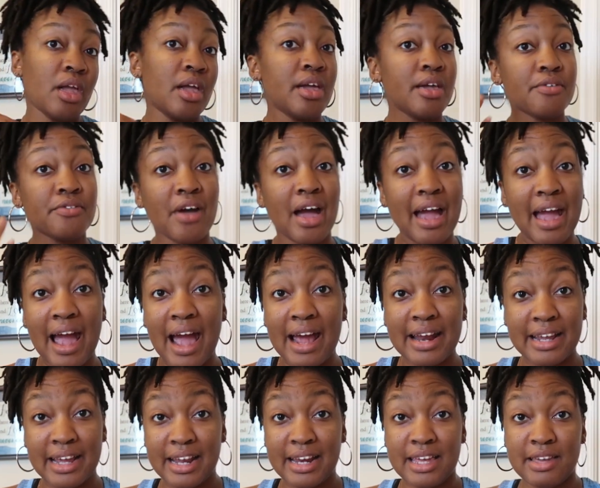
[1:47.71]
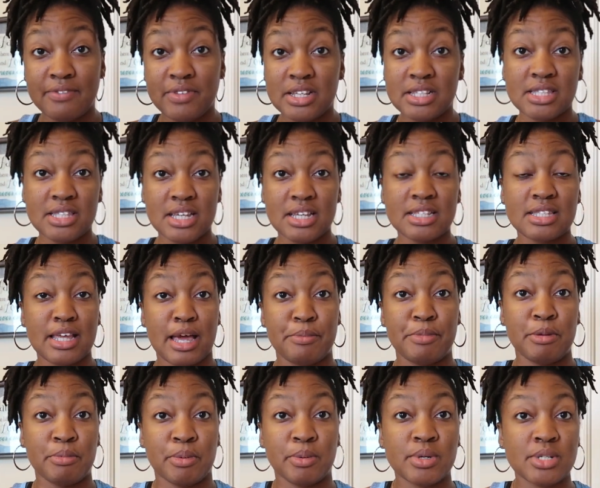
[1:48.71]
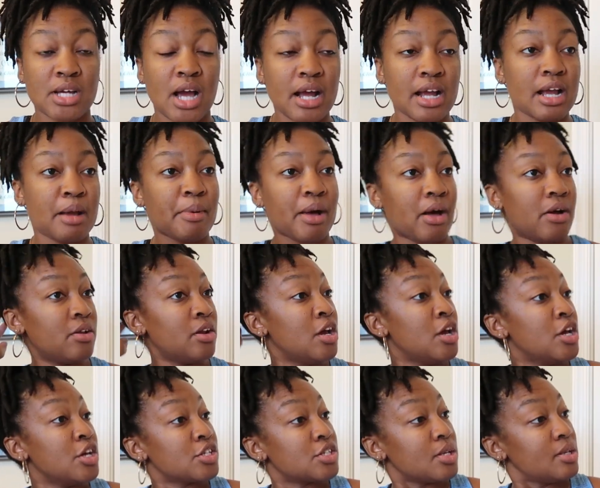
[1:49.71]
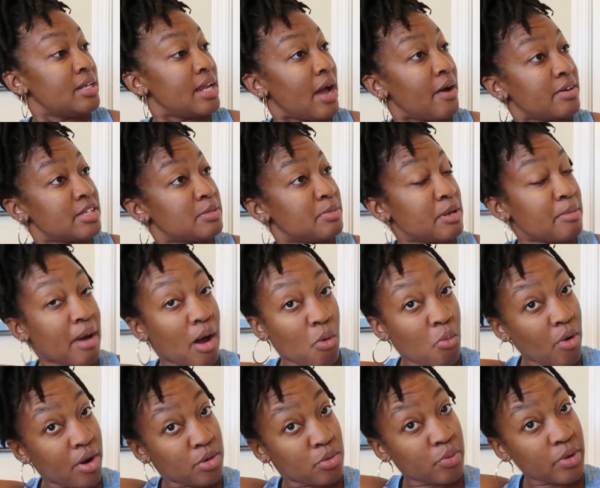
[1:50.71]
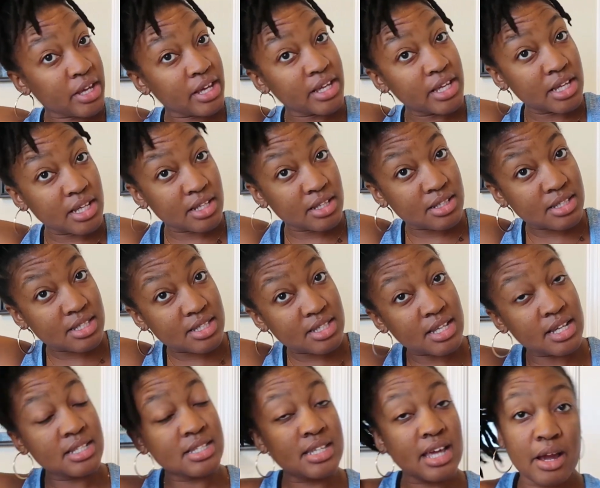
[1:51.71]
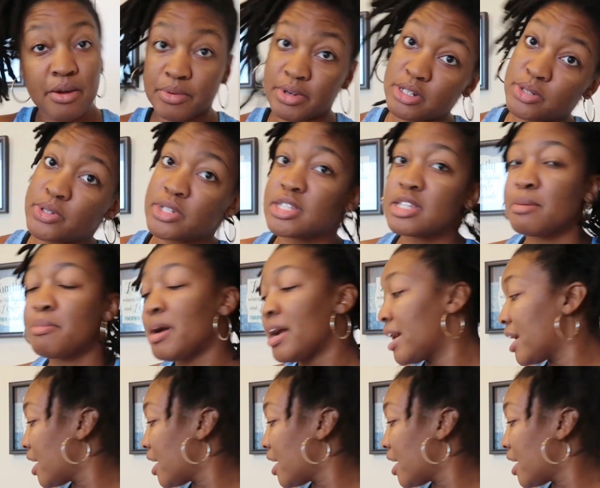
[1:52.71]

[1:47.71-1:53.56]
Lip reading: if I had any of these things that people were talking about. So now it's been about 1 week since I retwisted my